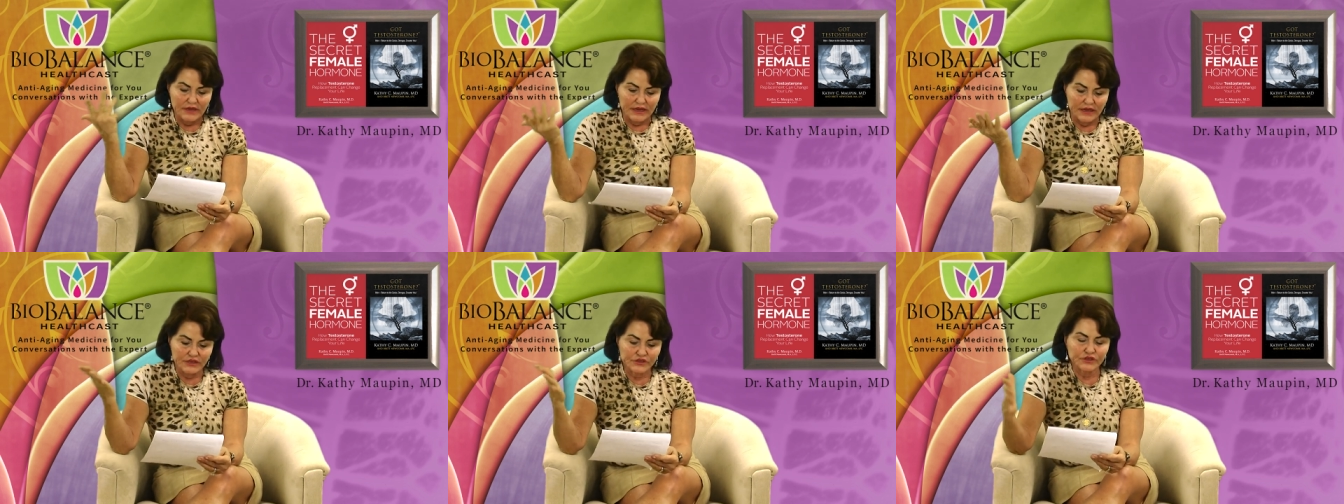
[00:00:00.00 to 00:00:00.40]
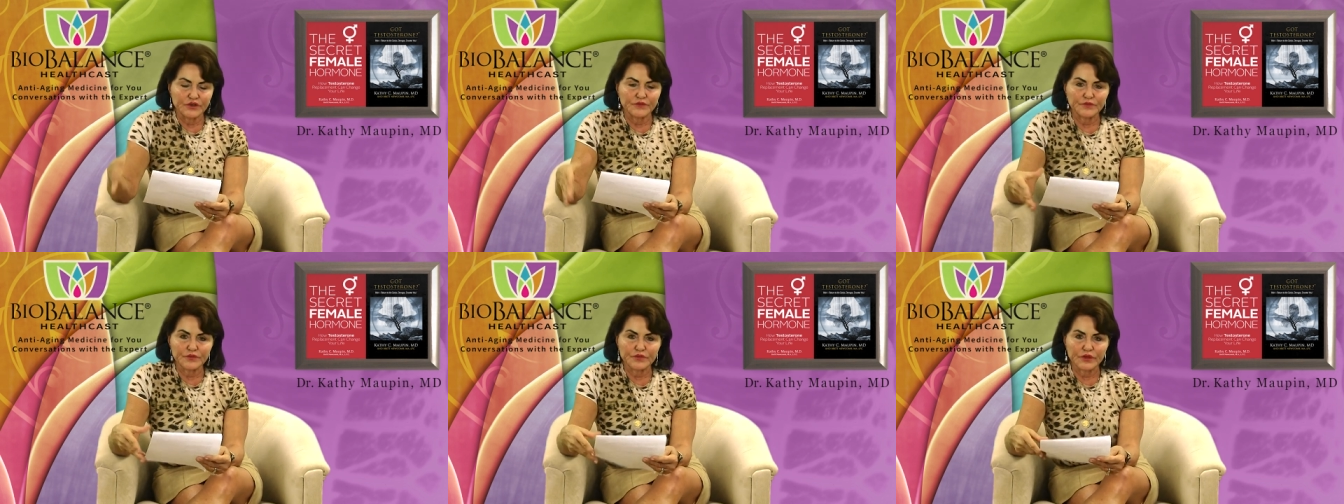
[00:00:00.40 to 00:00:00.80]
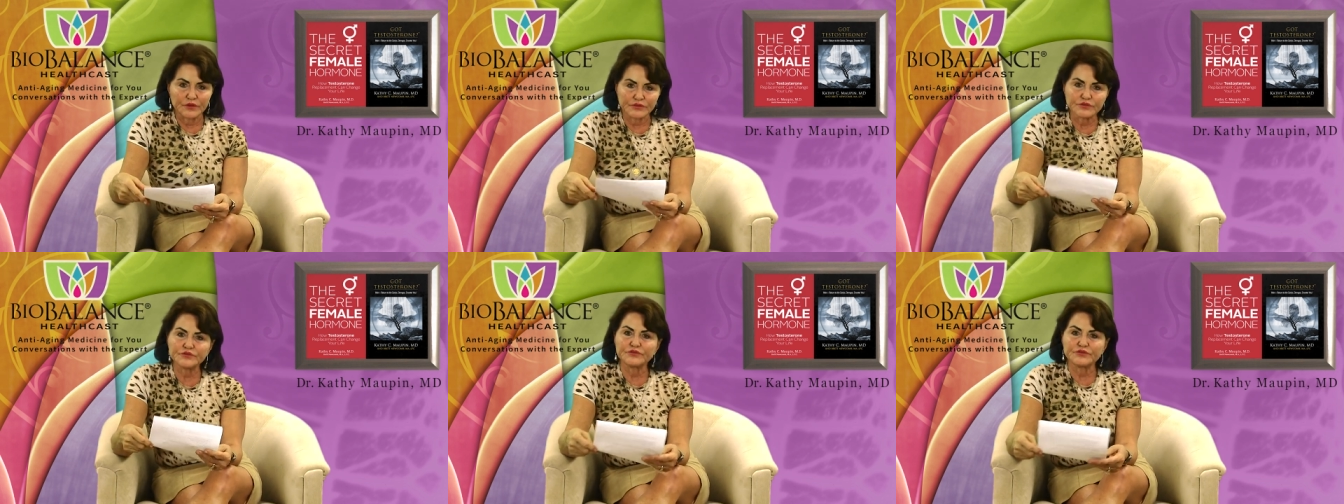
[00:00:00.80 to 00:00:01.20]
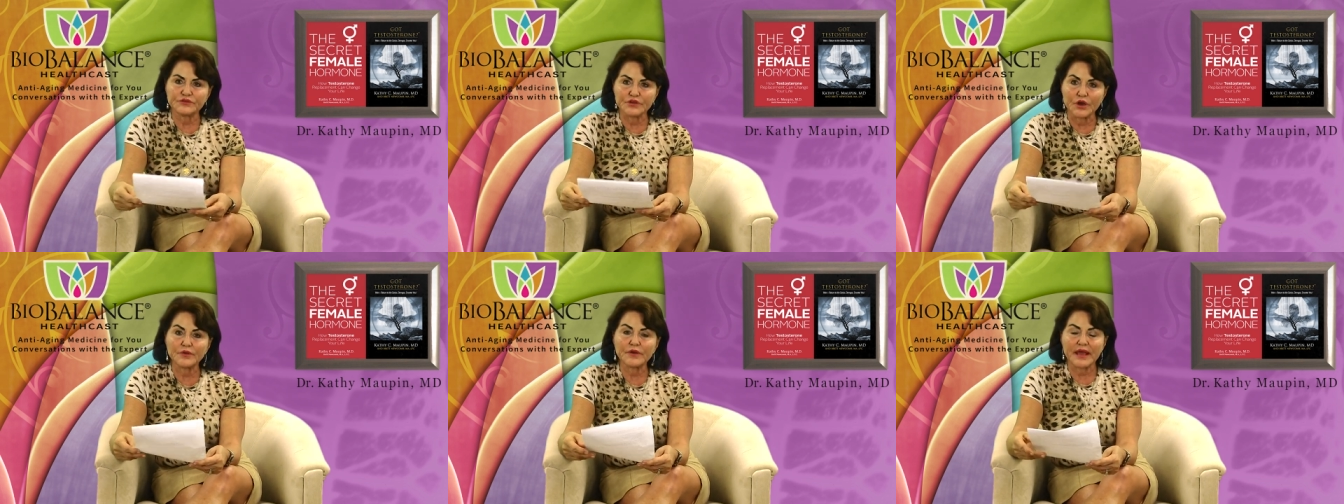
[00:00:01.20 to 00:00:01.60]
is good for those who
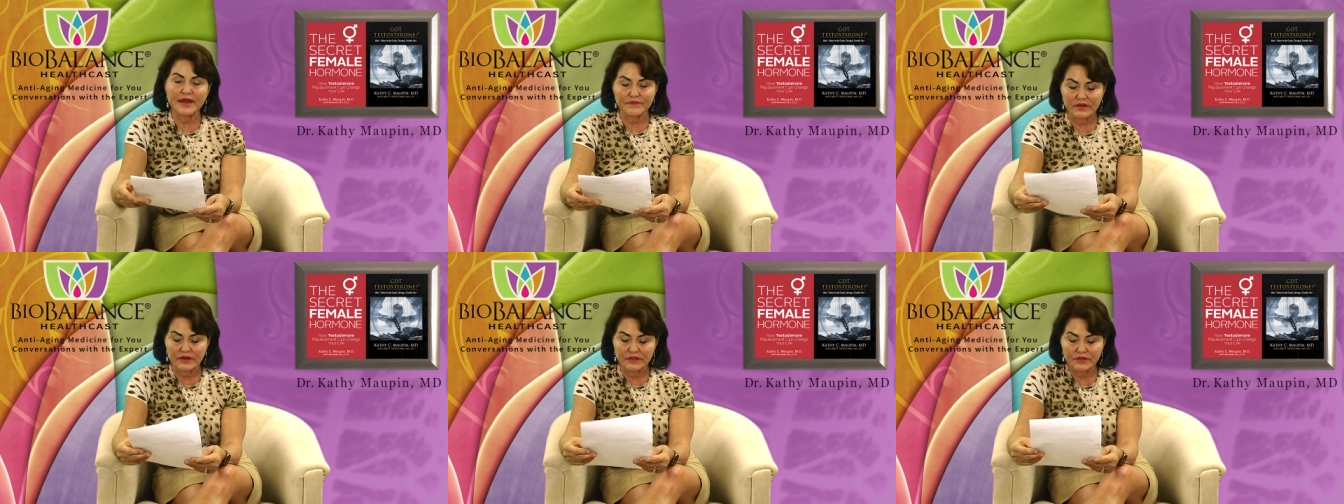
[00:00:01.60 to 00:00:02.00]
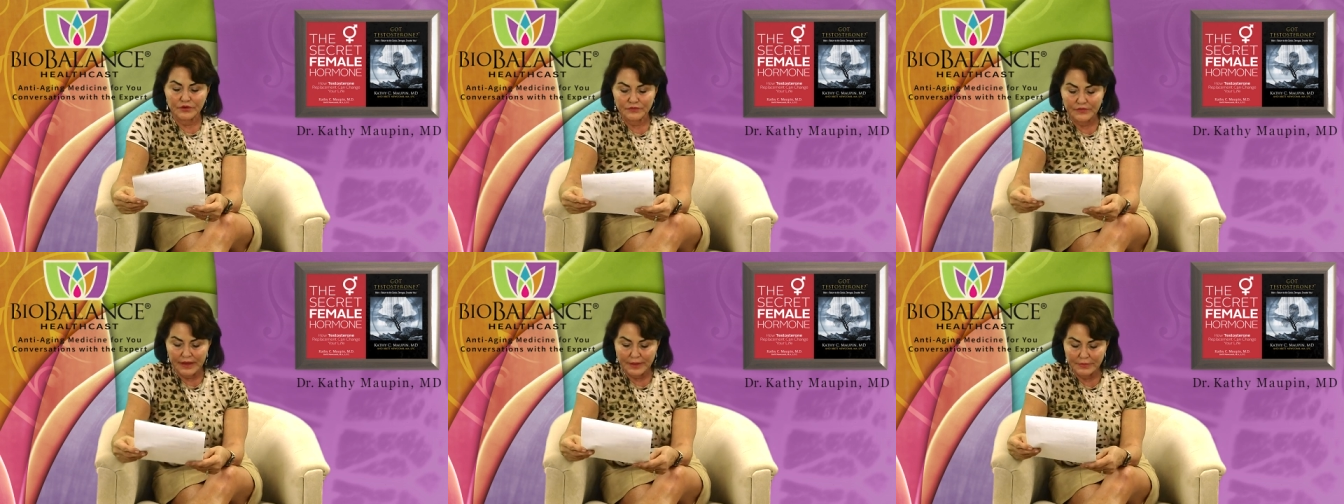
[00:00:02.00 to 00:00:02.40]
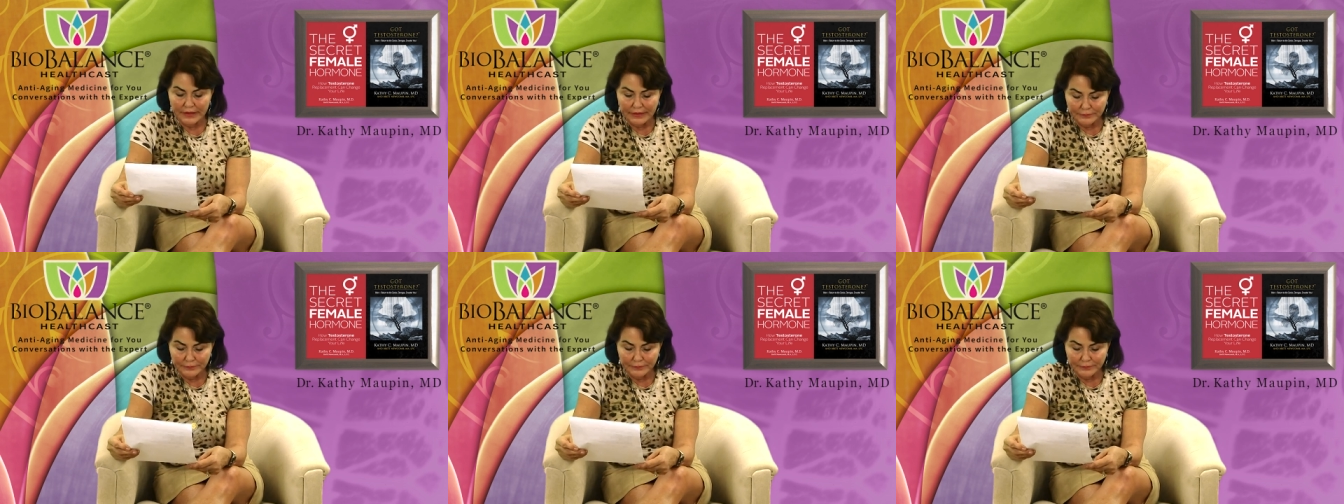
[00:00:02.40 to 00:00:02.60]
don't have it in their family.